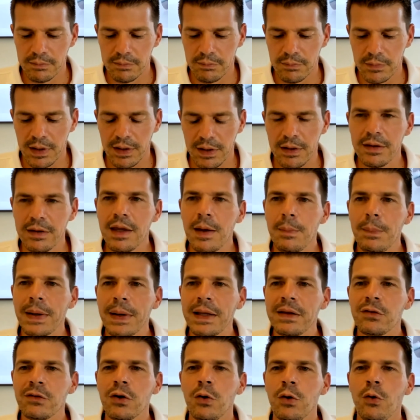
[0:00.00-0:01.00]
it
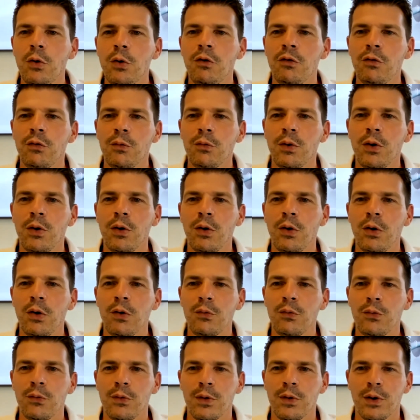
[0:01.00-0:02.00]
depends of
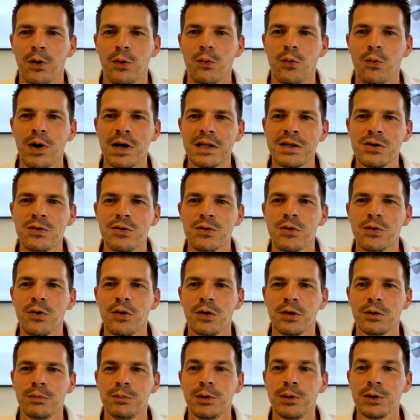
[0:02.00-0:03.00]
what you
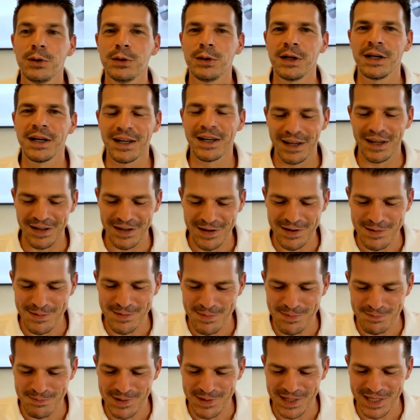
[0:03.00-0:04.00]
call burr,
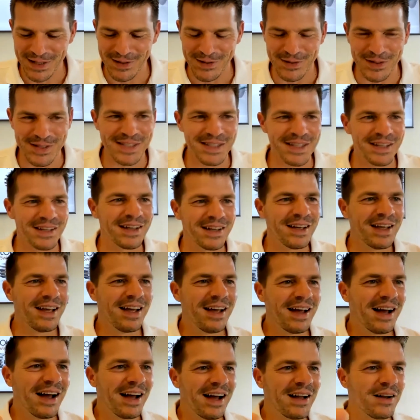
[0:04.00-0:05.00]
because
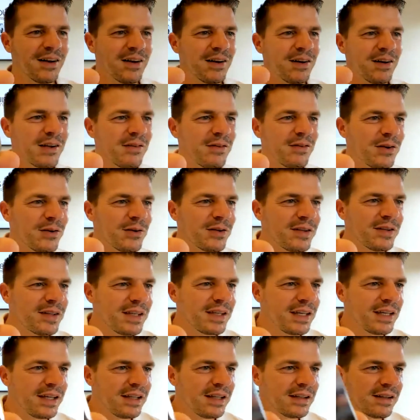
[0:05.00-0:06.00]
I don't know if you
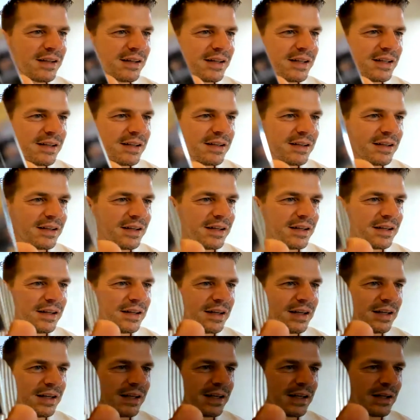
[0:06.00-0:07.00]
see it,
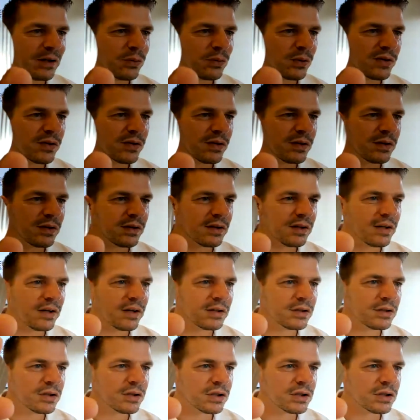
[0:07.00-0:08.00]
it wasn't
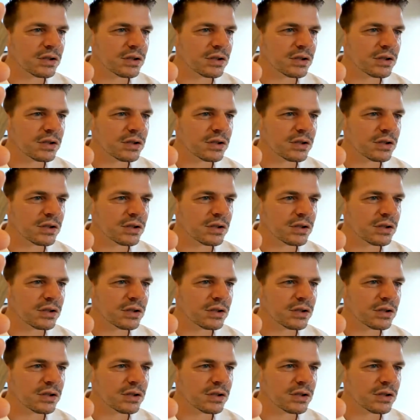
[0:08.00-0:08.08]
touched.